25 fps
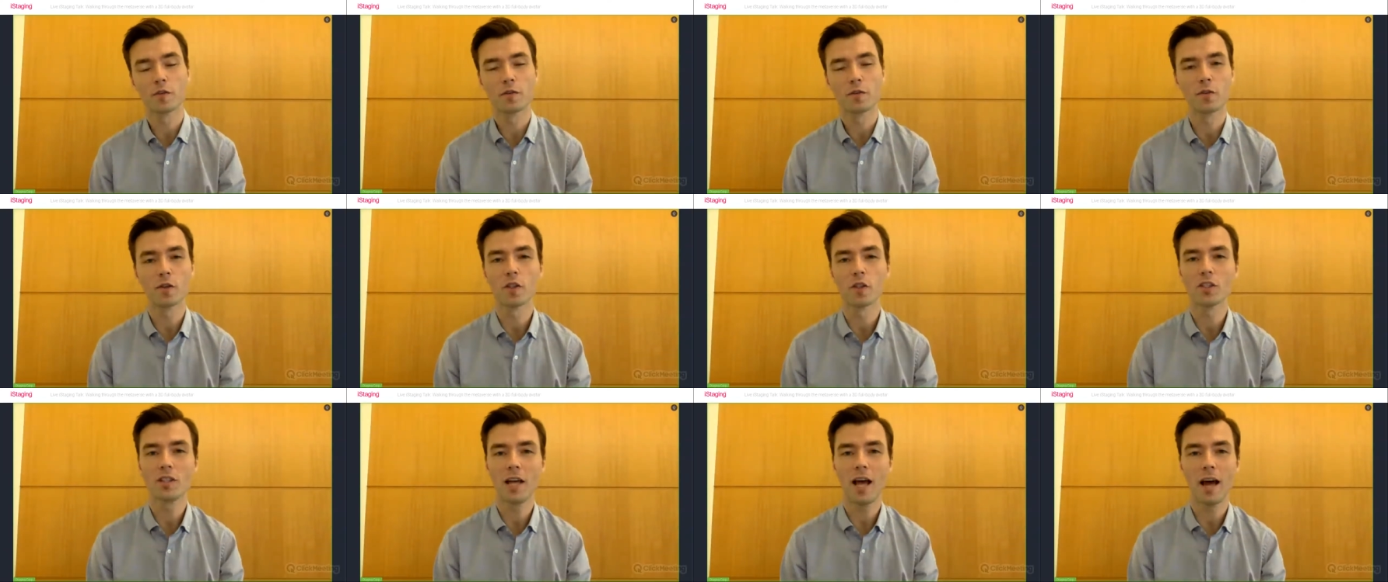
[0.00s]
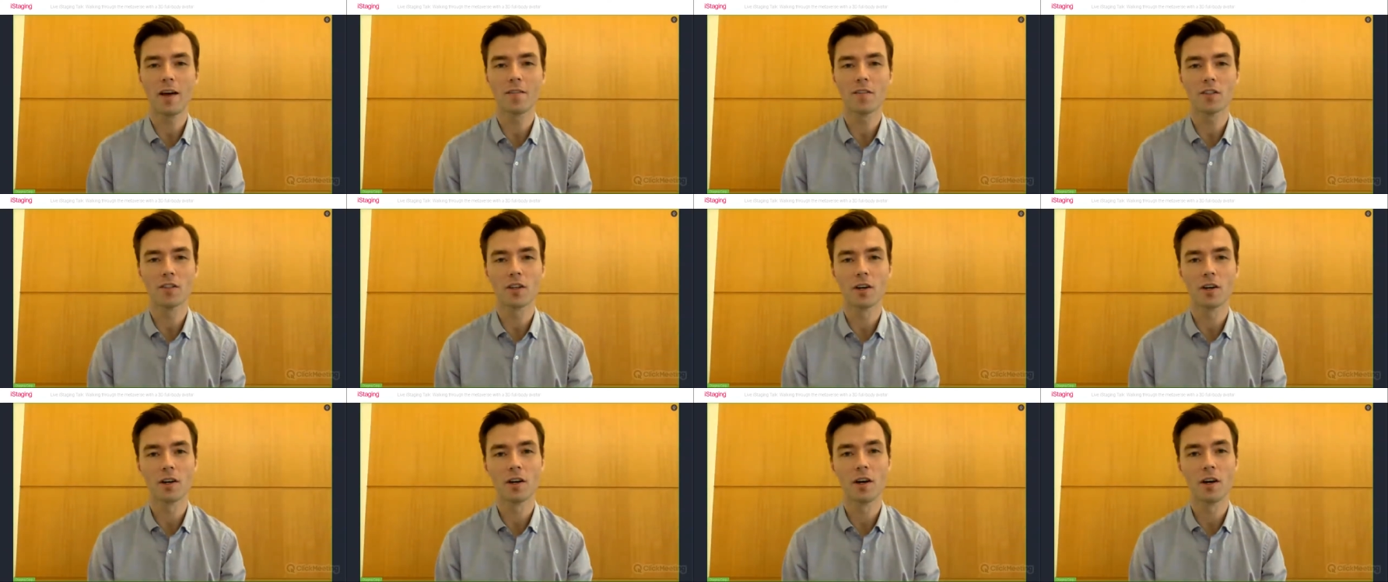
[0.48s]
first
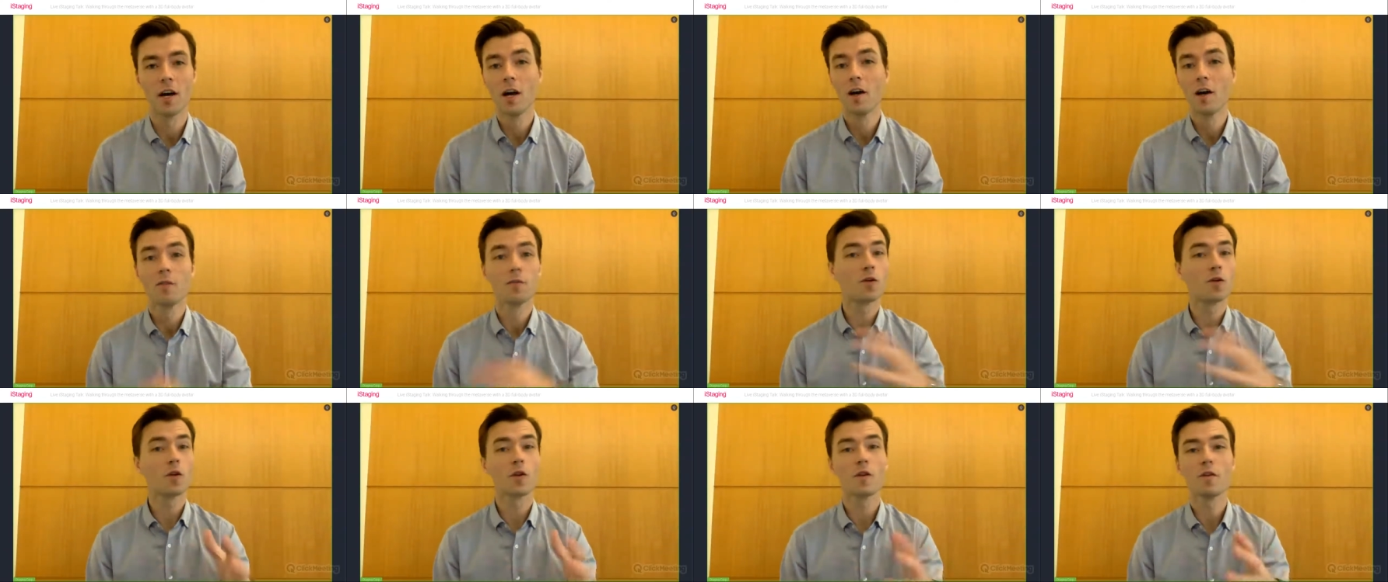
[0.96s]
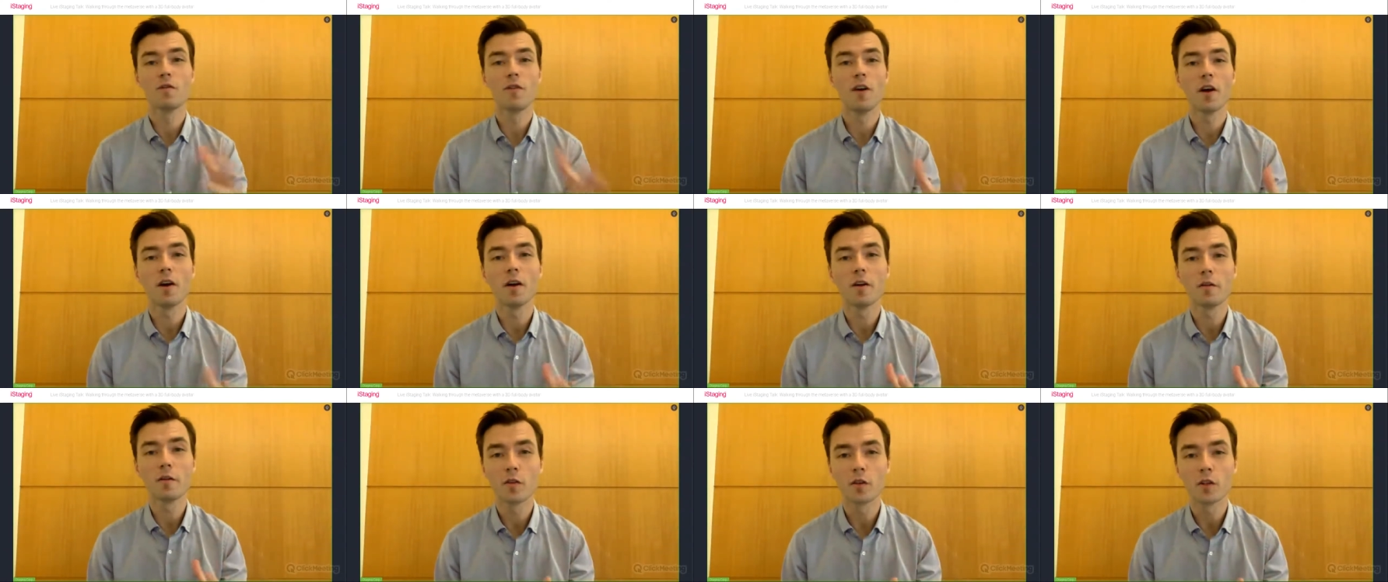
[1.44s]
avatar for the
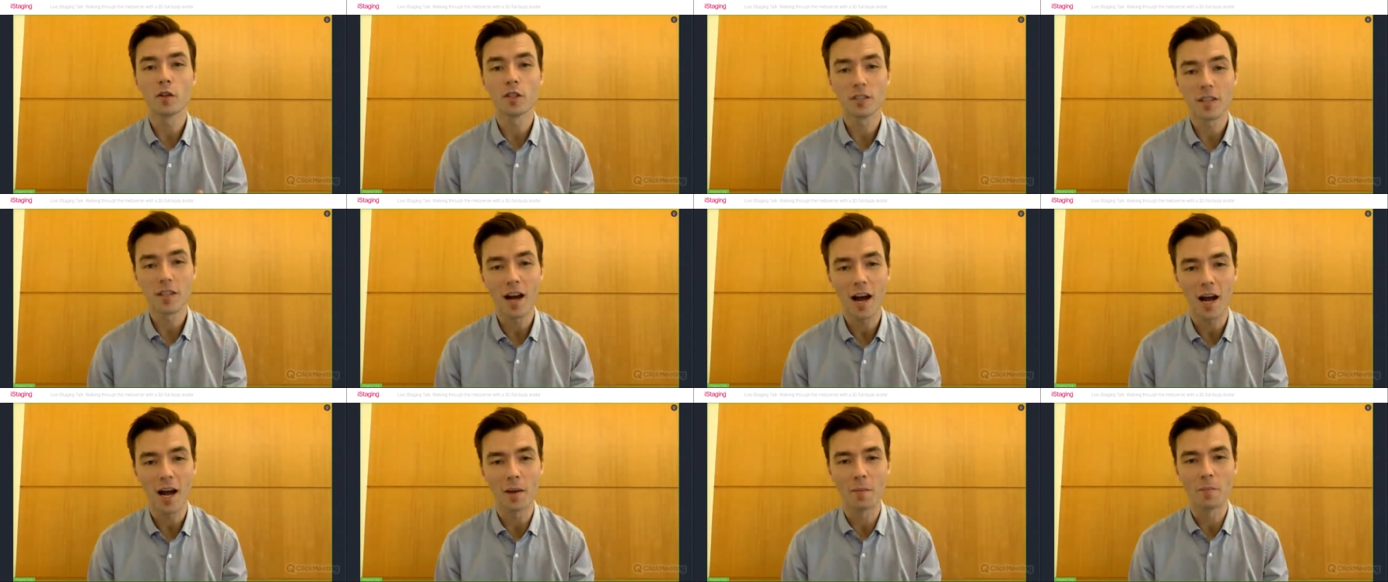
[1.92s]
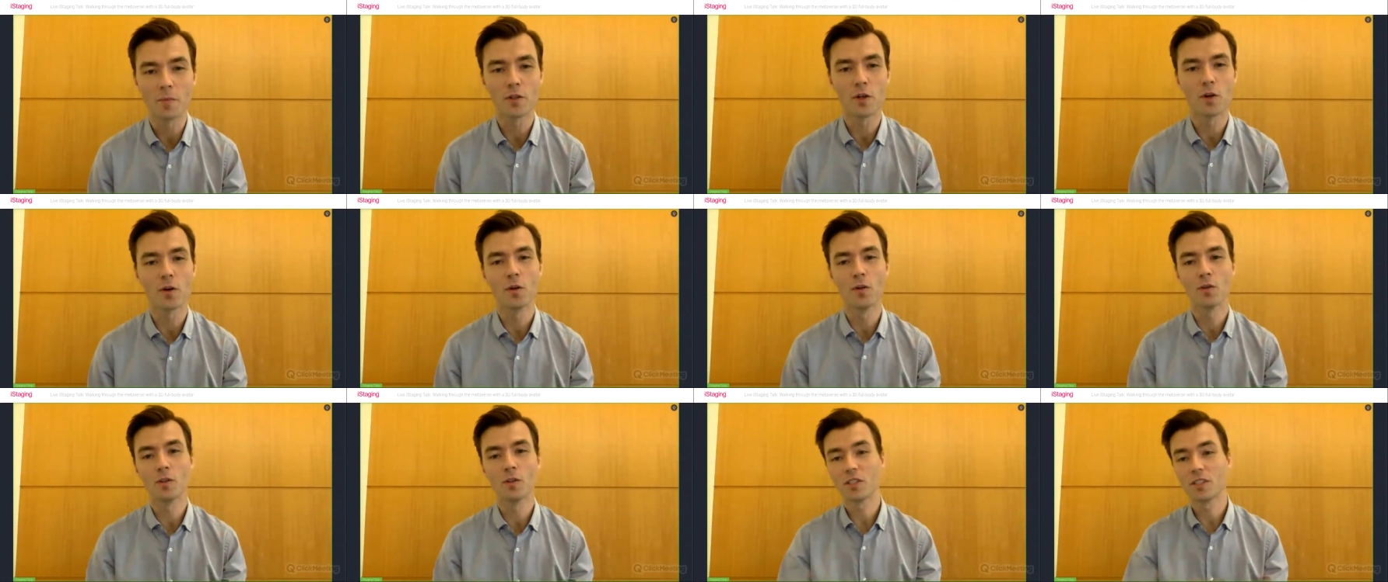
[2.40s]
very first time.
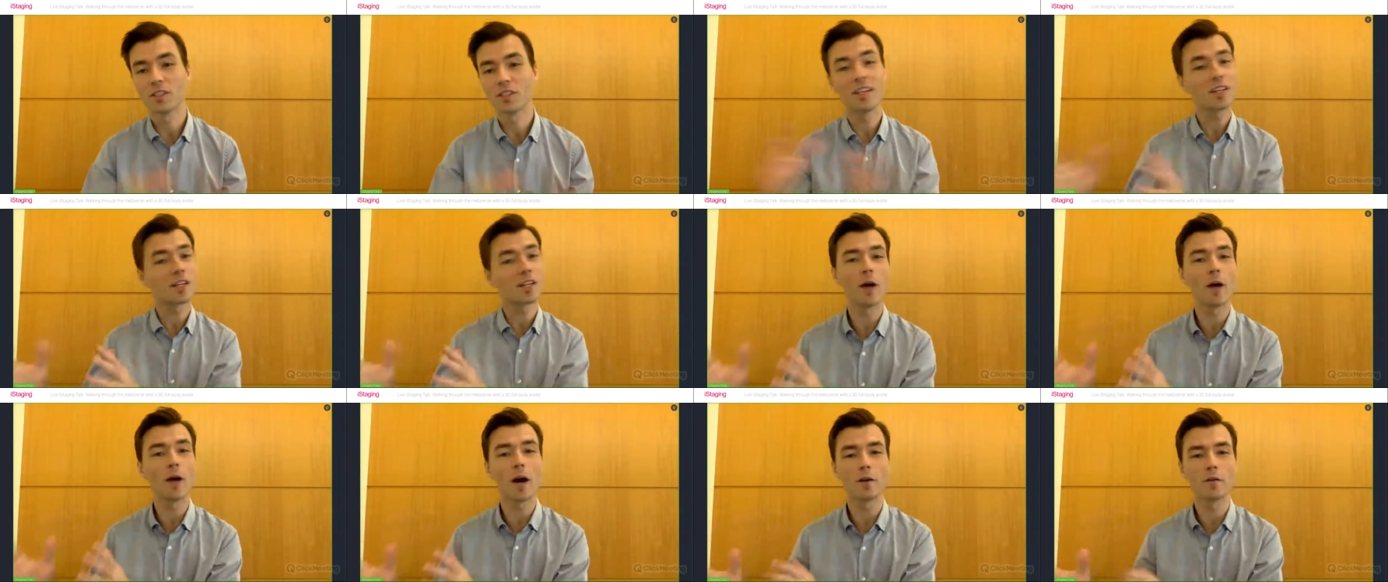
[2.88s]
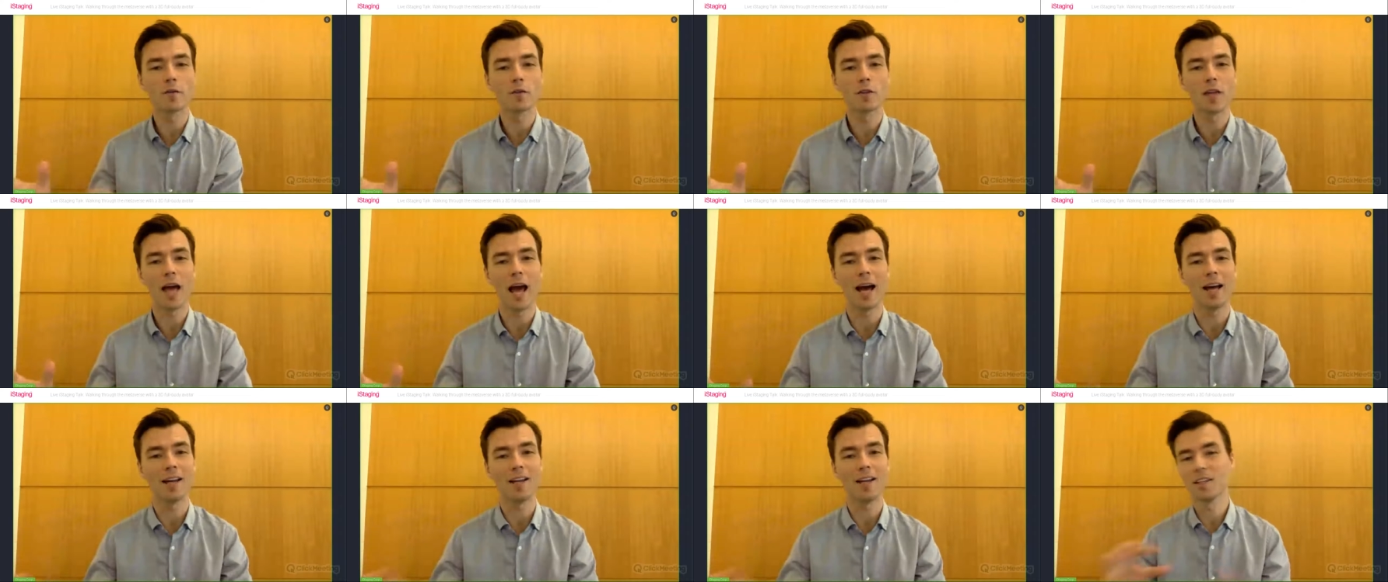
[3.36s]
So stick around for
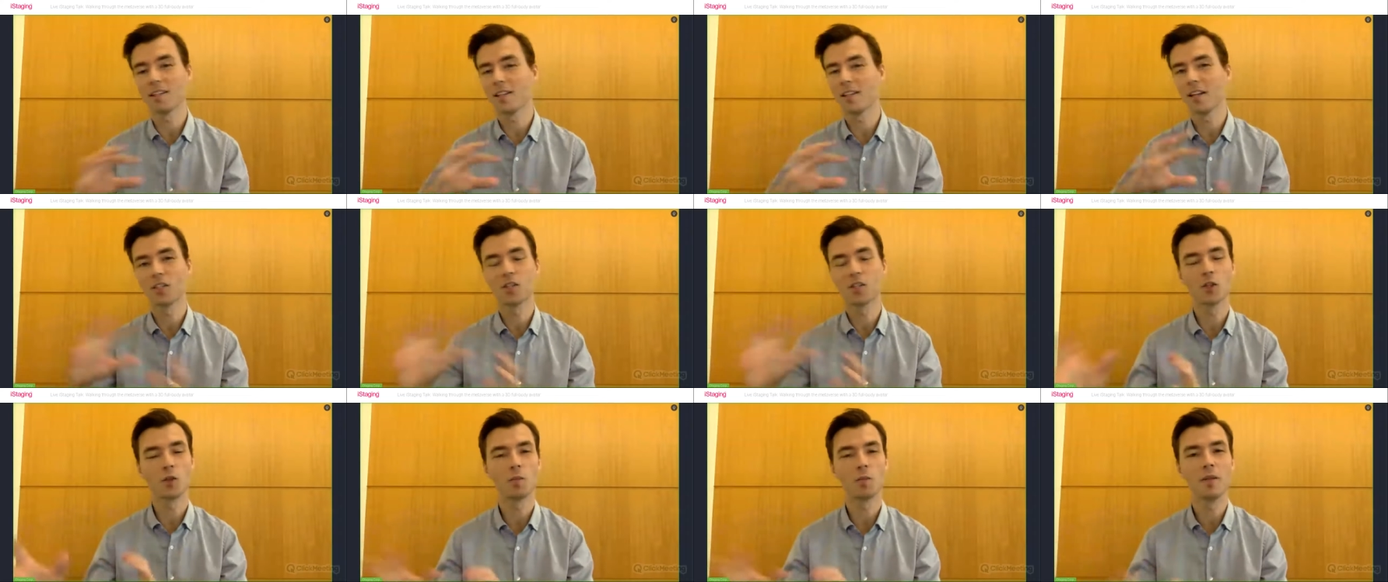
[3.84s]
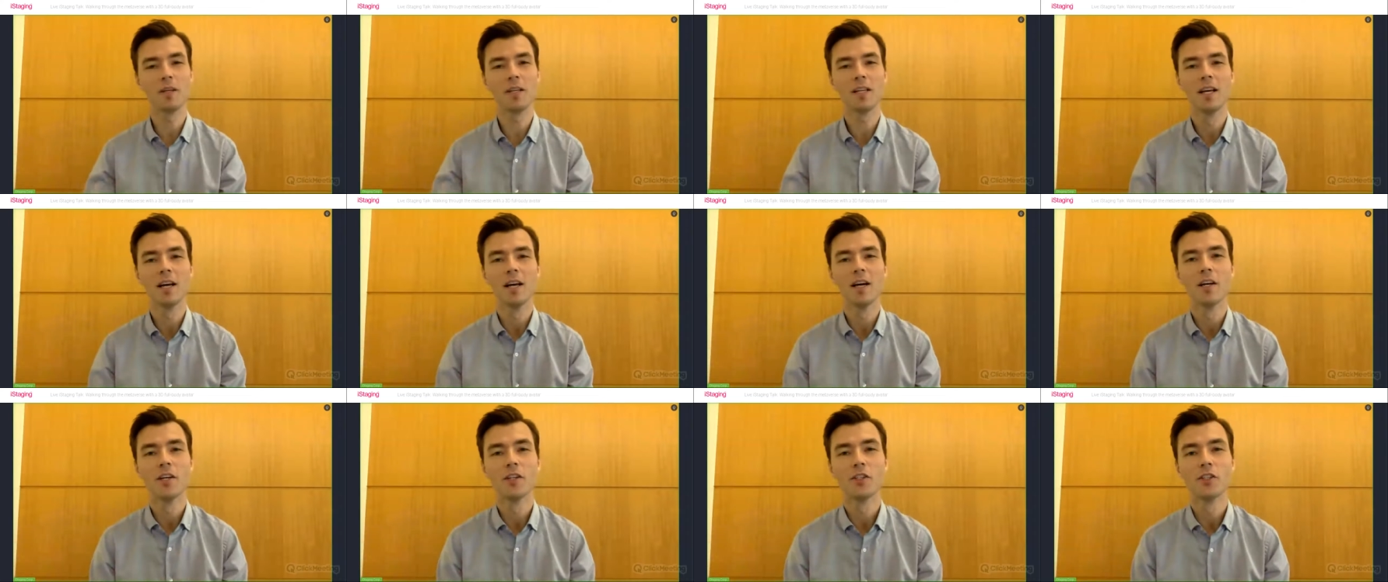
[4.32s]
that. That should
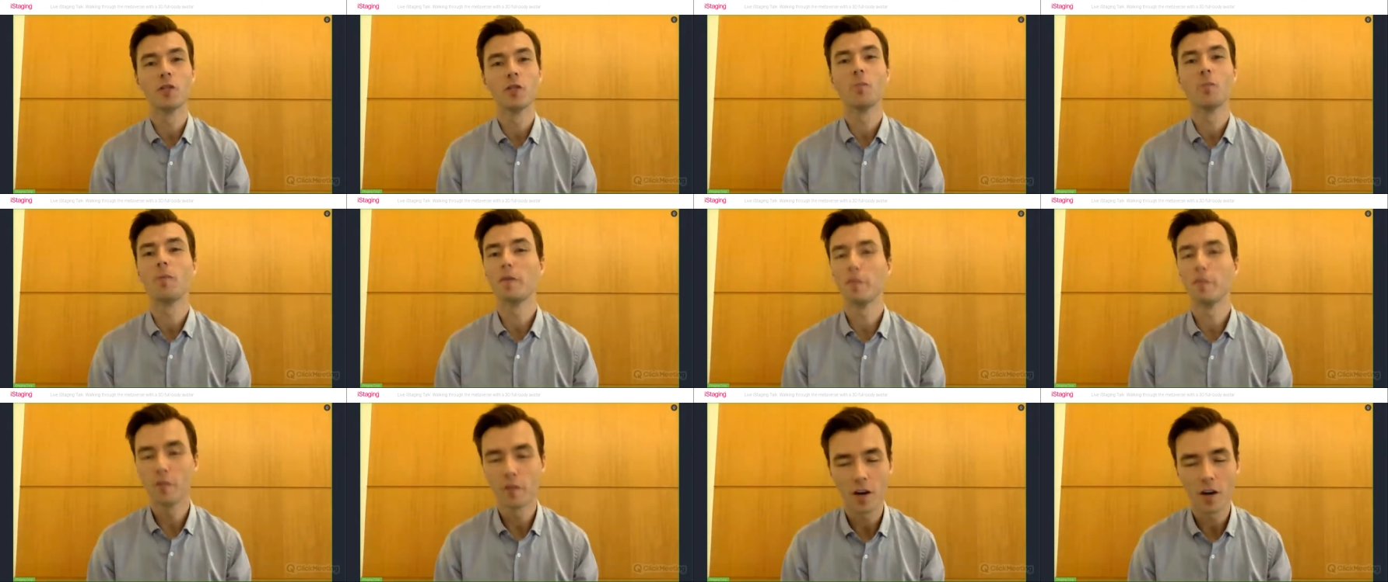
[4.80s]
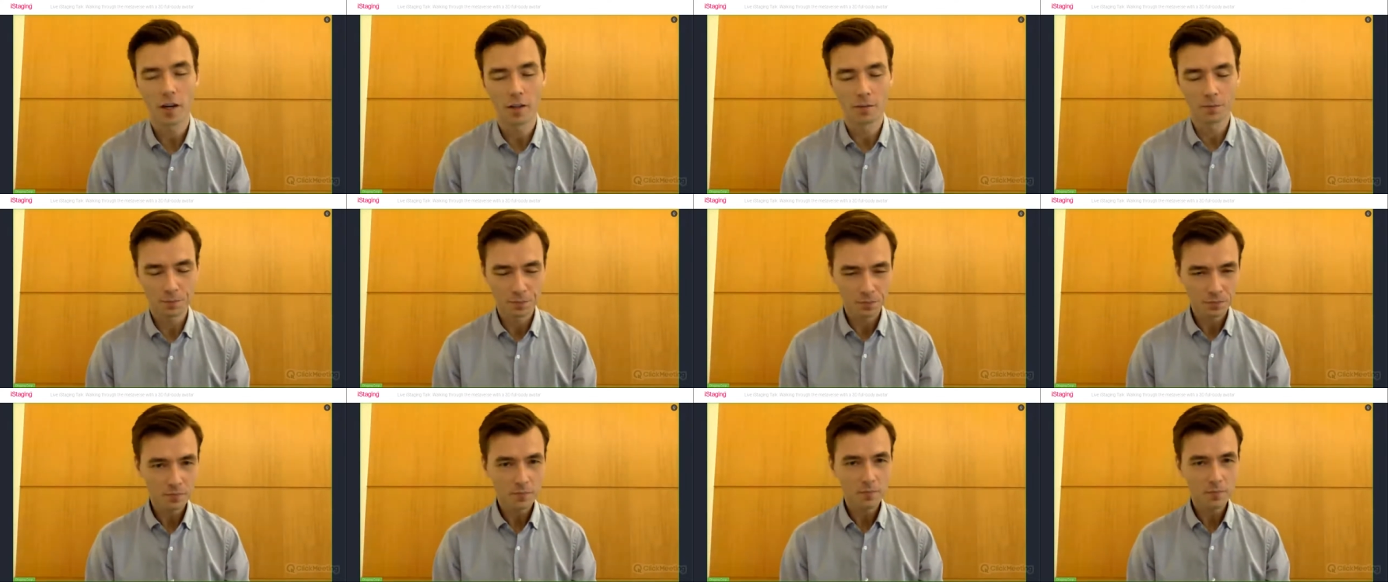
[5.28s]
be fun.